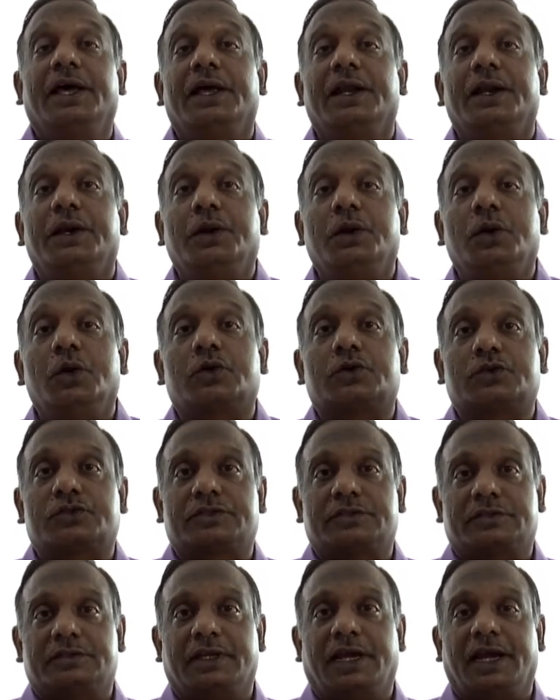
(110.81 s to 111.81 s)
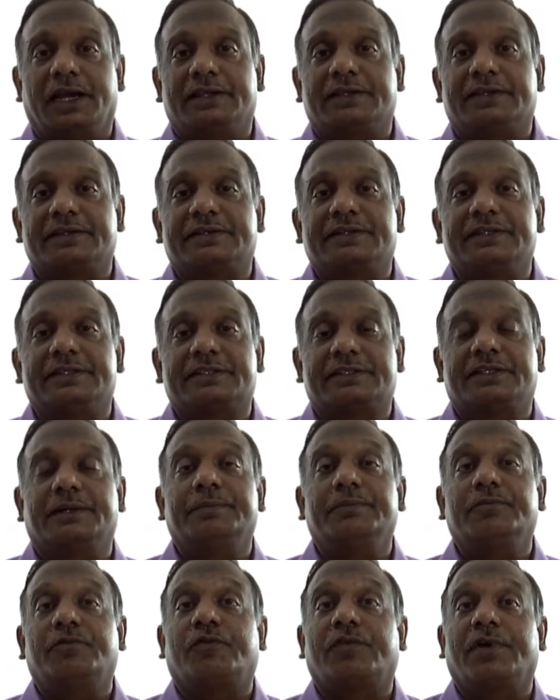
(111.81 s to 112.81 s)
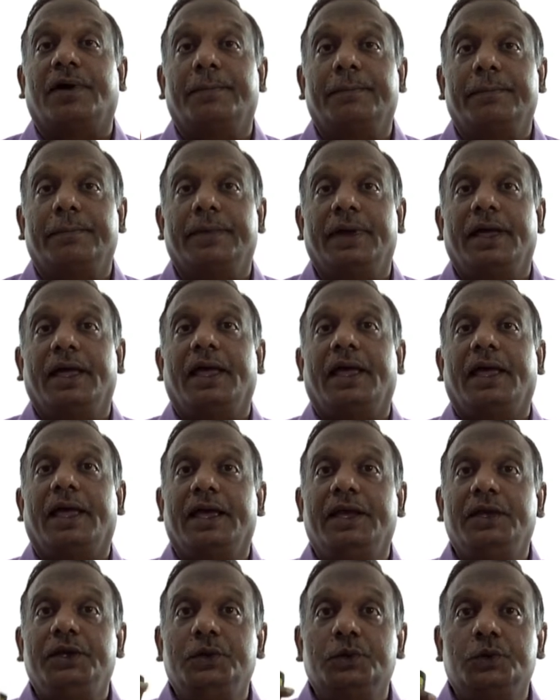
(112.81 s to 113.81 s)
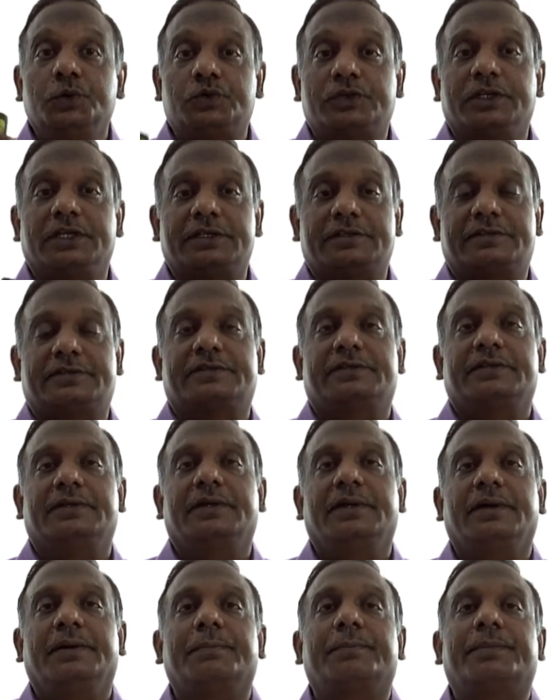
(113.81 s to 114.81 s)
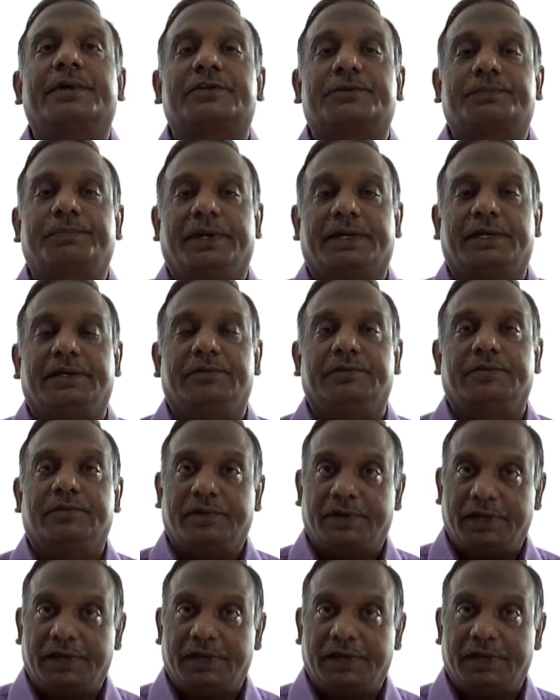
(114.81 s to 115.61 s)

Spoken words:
looks at the system from a user's perspective,